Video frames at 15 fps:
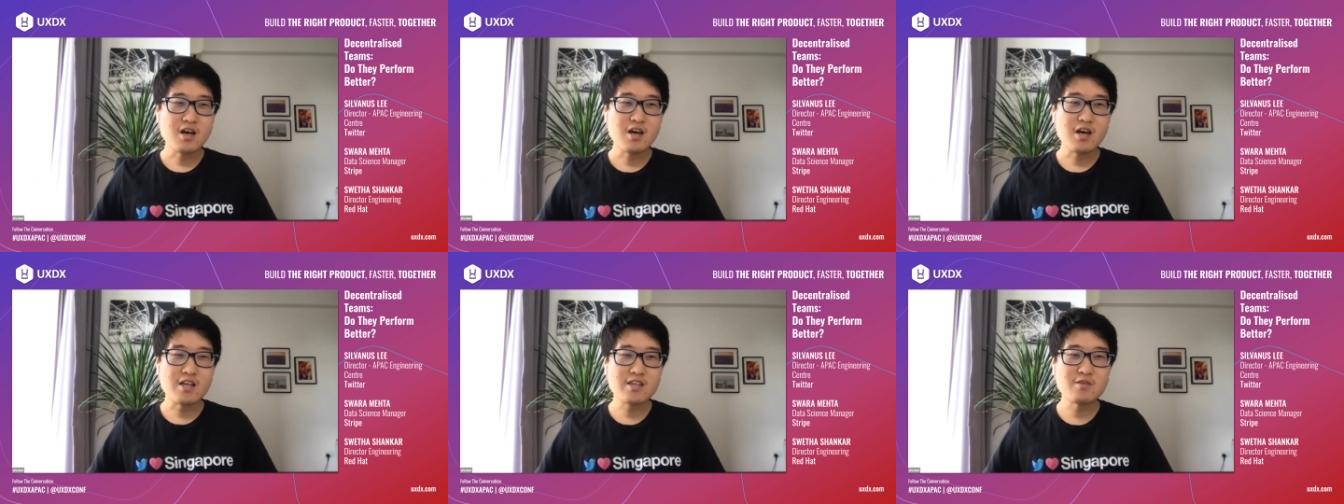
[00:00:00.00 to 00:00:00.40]

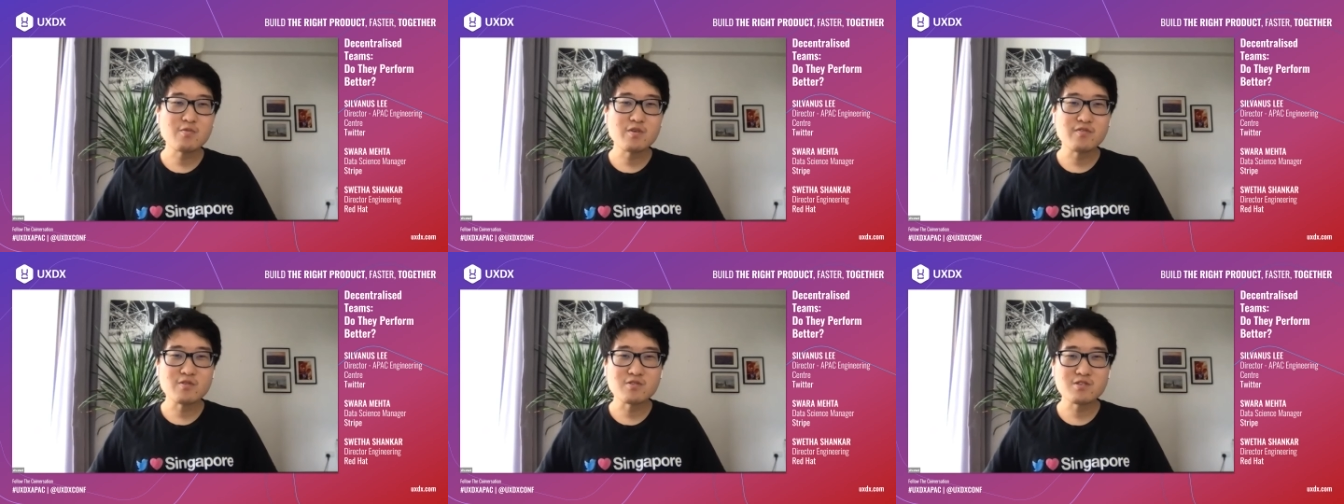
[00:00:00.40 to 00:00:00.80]
I
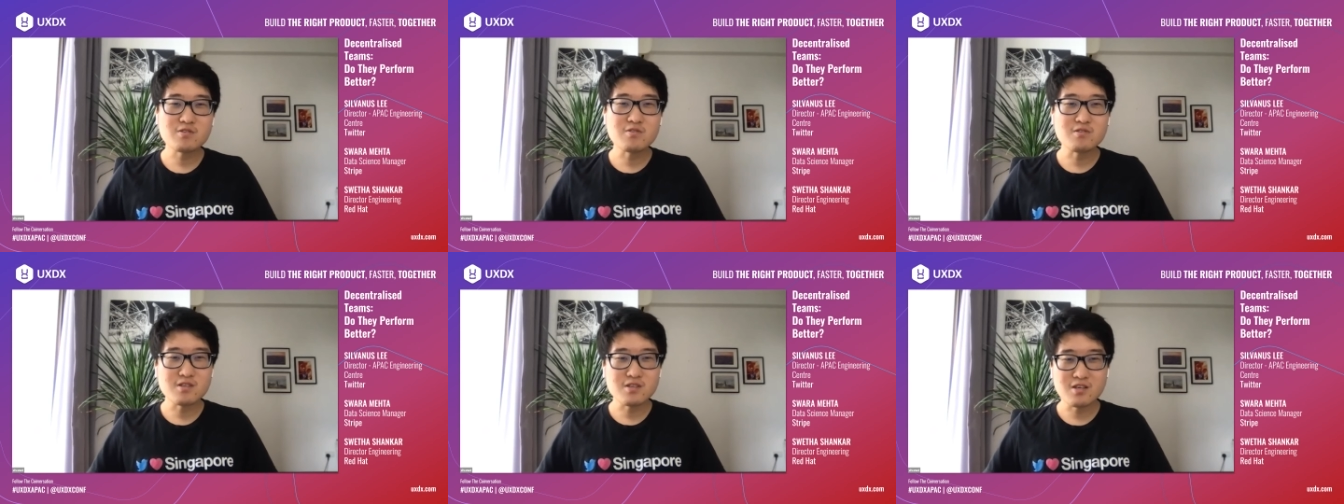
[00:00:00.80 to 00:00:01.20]
think we've
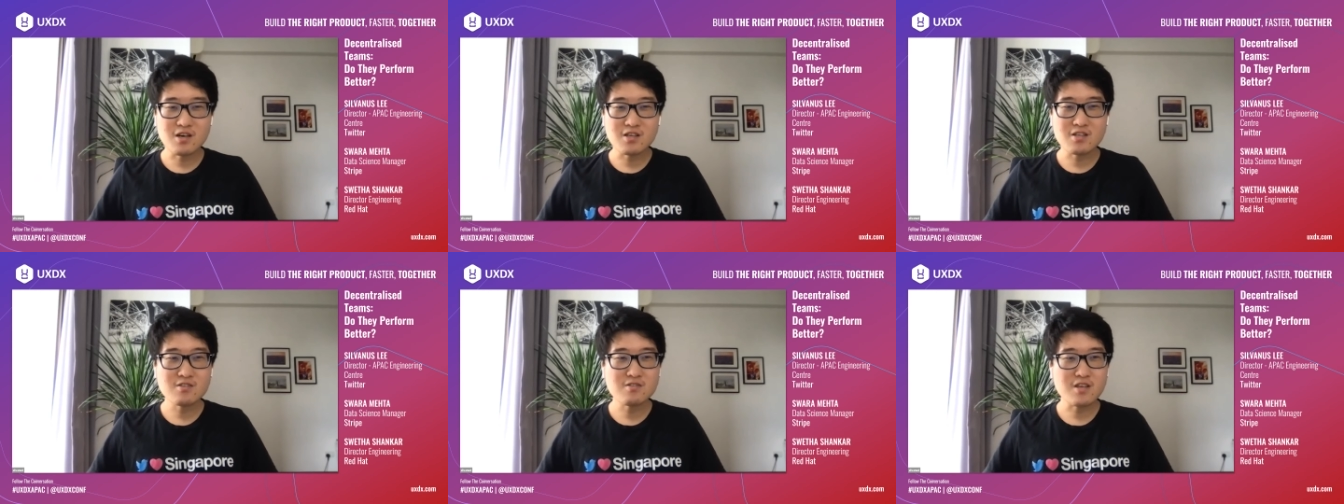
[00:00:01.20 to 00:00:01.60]
also
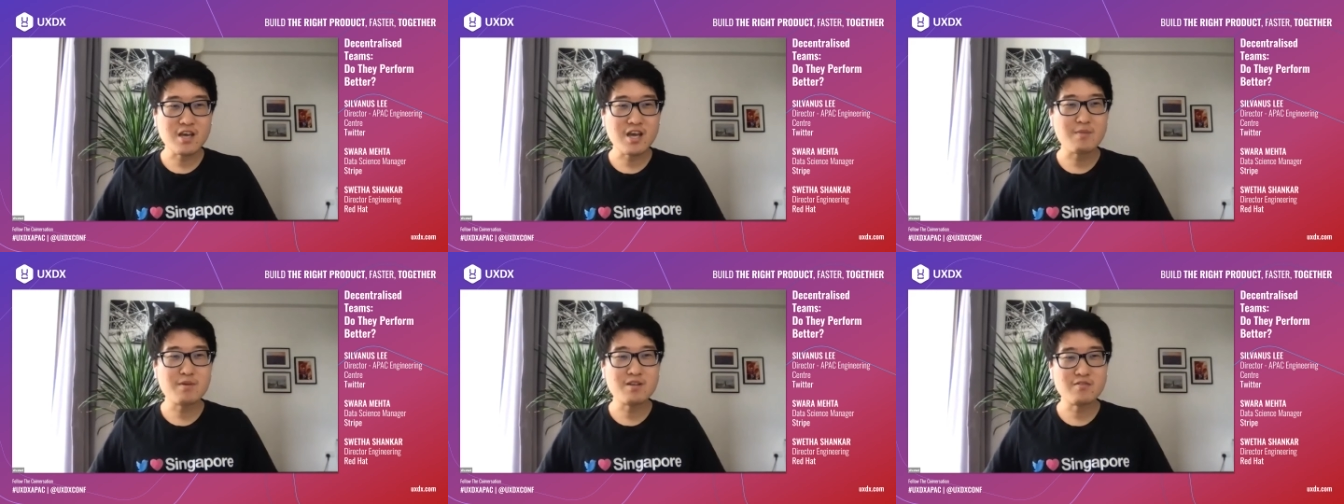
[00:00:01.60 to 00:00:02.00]
gotten to
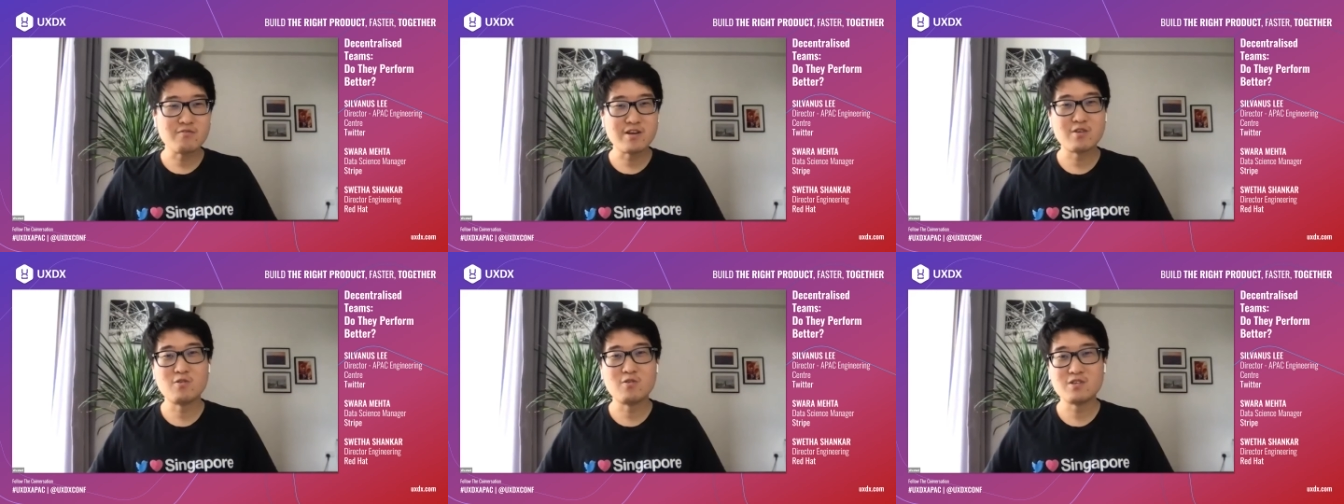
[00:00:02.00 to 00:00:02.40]
the habit
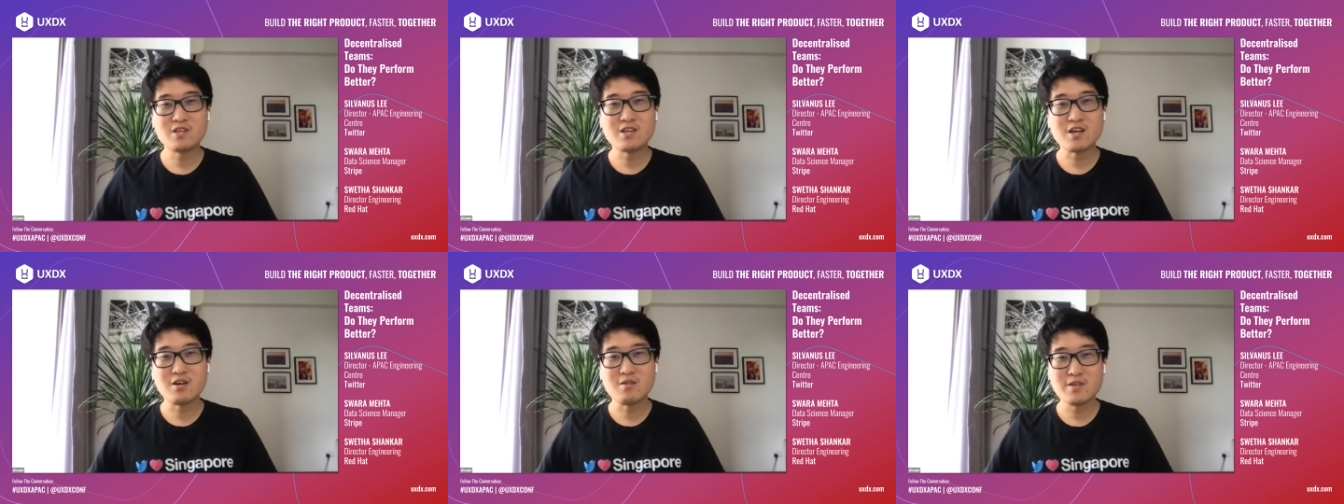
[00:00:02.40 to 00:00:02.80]
of
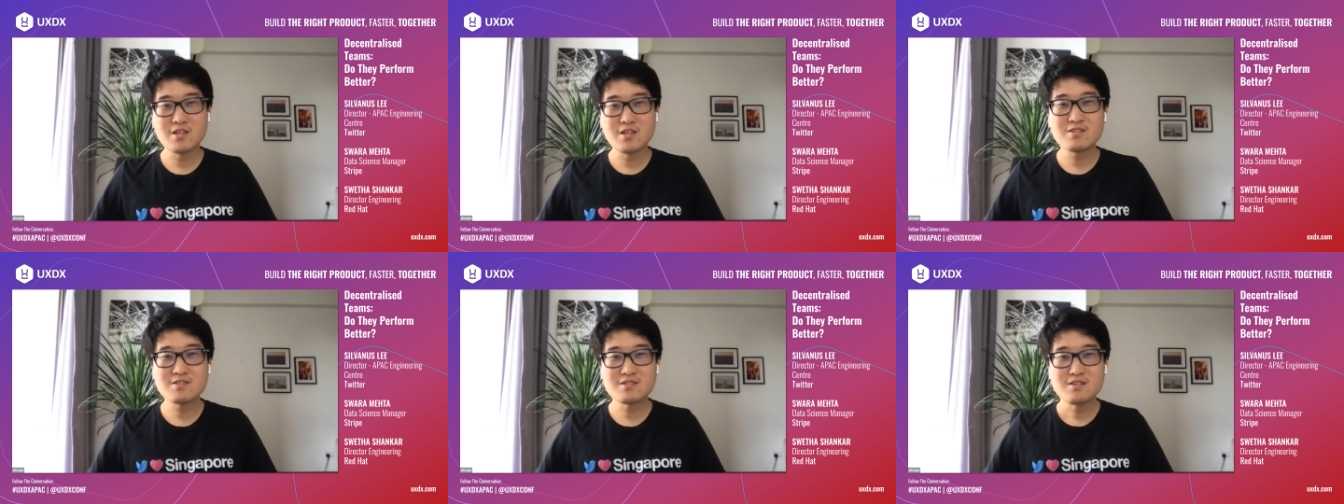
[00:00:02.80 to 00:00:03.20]
recording our
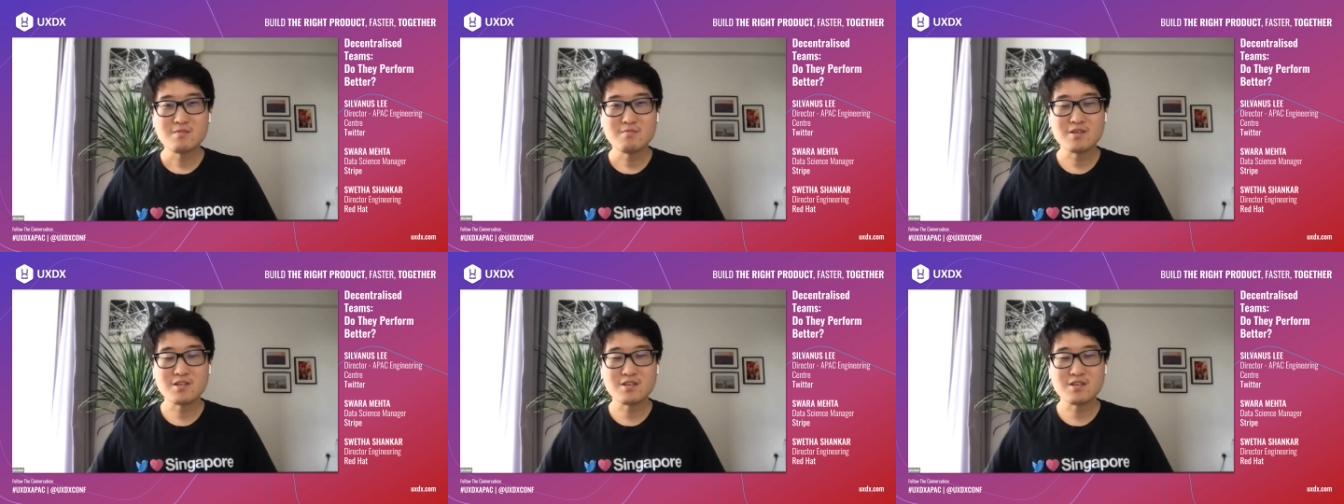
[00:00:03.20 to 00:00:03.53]
meetings